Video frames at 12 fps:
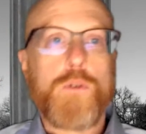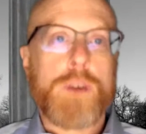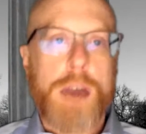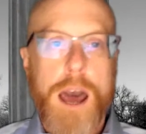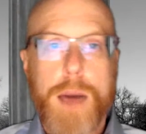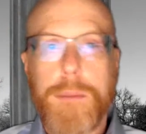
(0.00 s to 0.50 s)
the
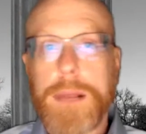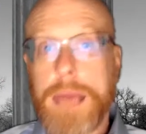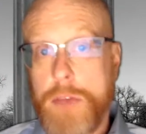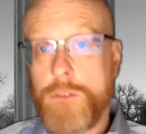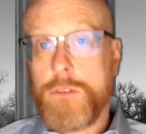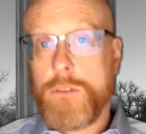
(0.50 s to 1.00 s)

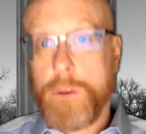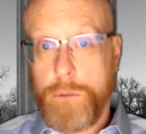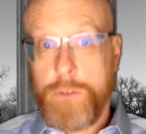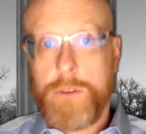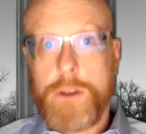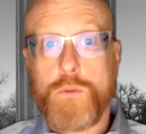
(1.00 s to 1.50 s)
complications and
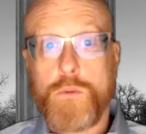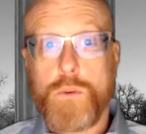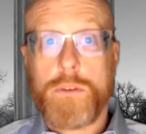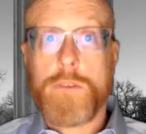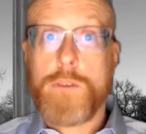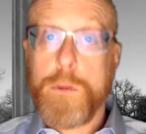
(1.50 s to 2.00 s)

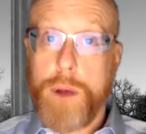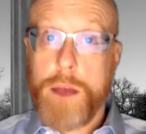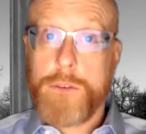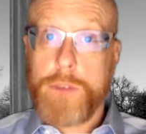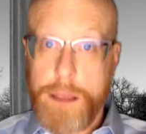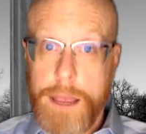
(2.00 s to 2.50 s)
residuals of your
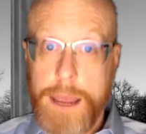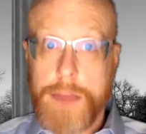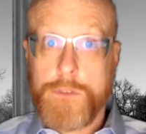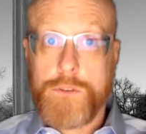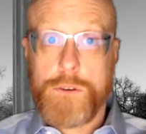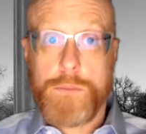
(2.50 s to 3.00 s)
prostate
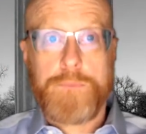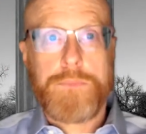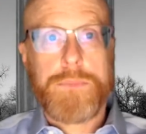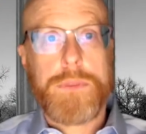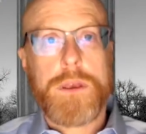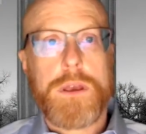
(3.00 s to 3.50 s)
cancer.
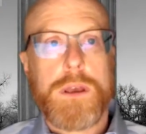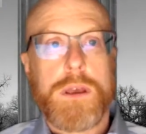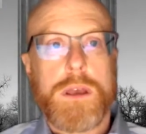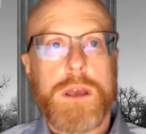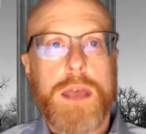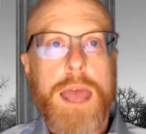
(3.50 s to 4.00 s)

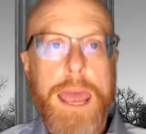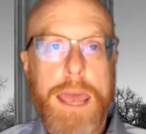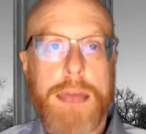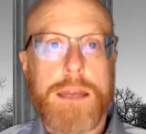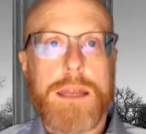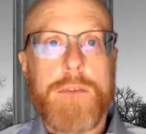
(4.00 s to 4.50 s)

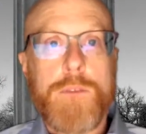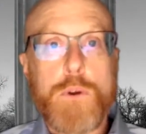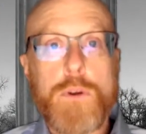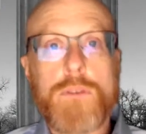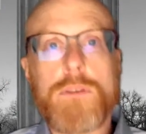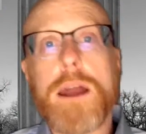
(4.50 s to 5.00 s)
And if you
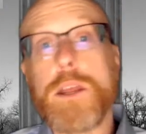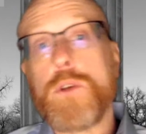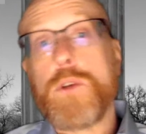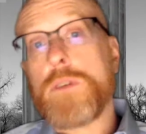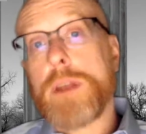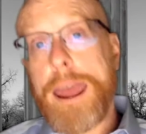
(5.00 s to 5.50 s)
decide to
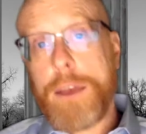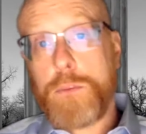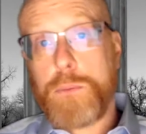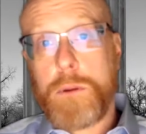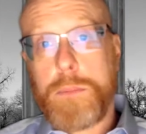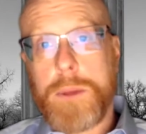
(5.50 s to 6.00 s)
use an
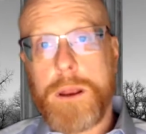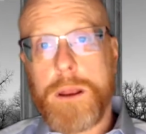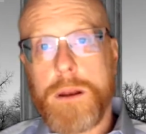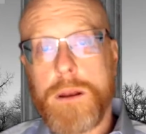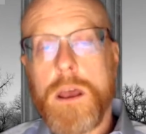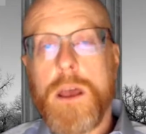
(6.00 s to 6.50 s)
expert
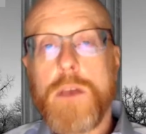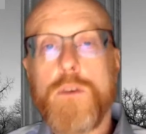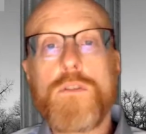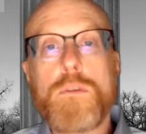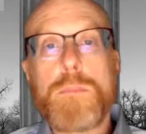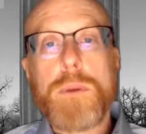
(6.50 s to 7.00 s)
opinion, you
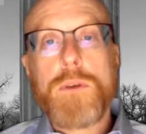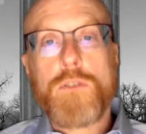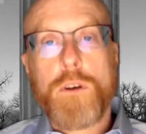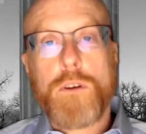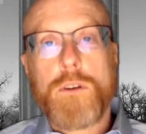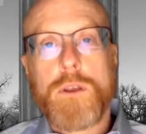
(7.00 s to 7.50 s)
should be
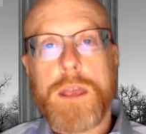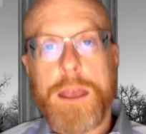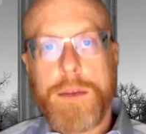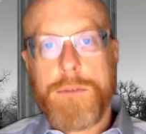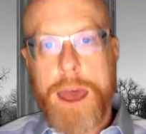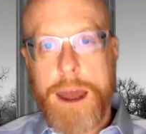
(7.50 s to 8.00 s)
sure to
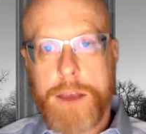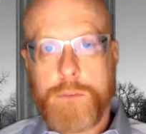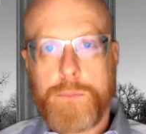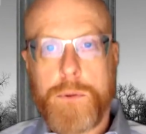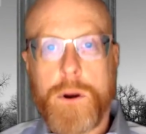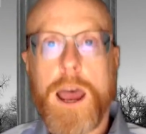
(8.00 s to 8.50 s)
give that
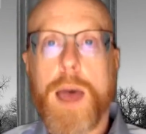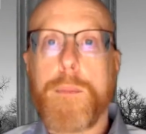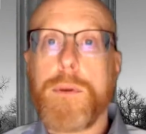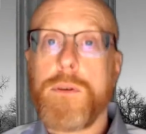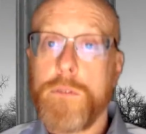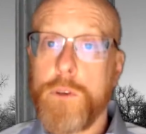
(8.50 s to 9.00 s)
expert
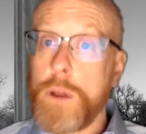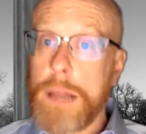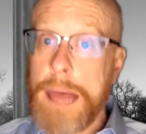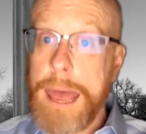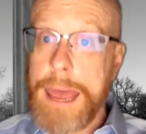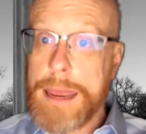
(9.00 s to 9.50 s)
copies of your
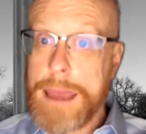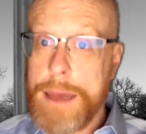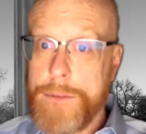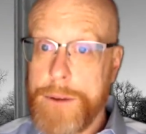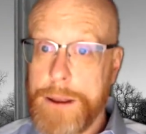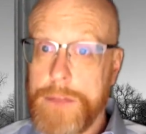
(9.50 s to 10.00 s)
lay
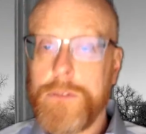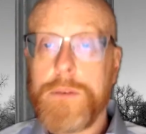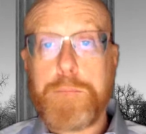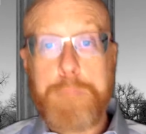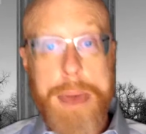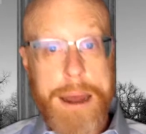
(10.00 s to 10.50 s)
evidence,
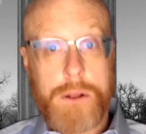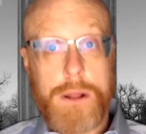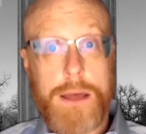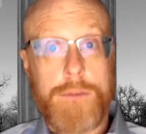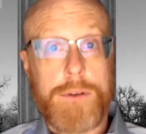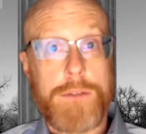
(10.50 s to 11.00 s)
medical
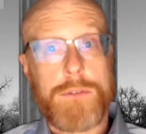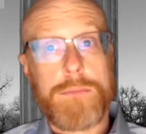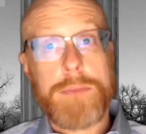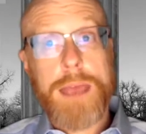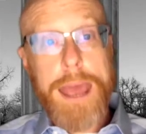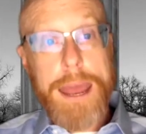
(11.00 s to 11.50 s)
evidence,
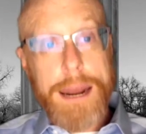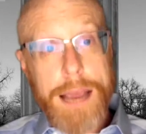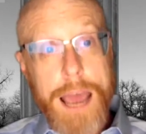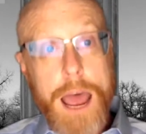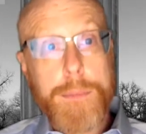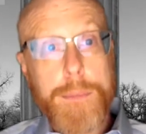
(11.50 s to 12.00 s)
and a
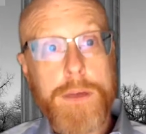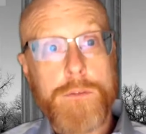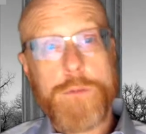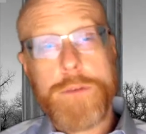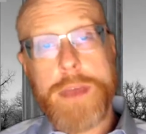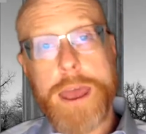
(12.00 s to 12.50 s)
copy of
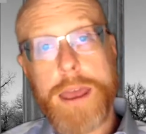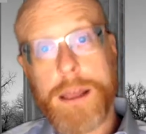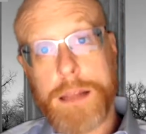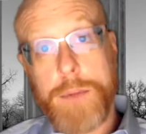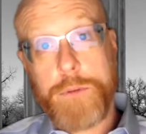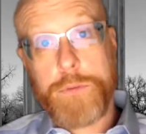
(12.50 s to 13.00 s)
your VA
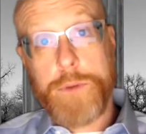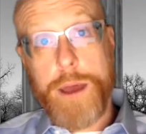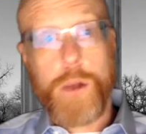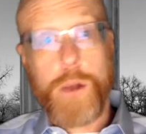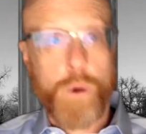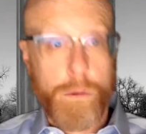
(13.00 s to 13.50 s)
claims
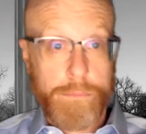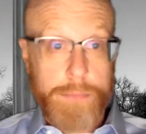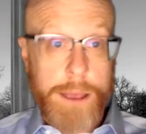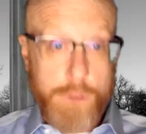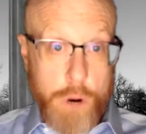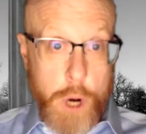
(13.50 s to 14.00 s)
file, or
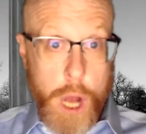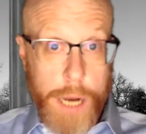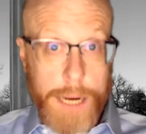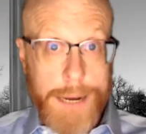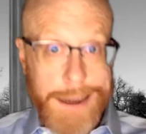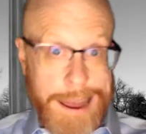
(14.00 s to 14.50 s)
as they're
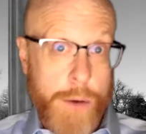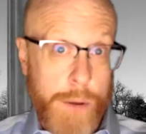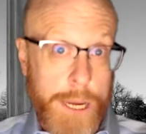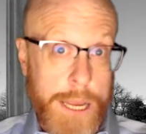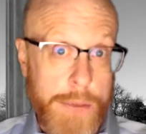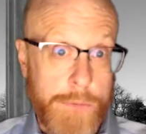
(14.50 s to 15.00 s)
calling it now, an
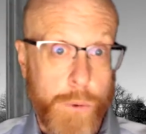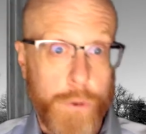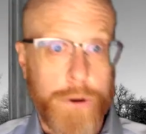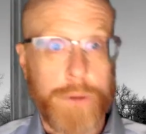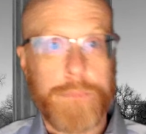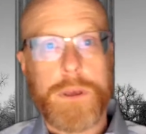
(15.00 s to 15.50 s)
e-folder,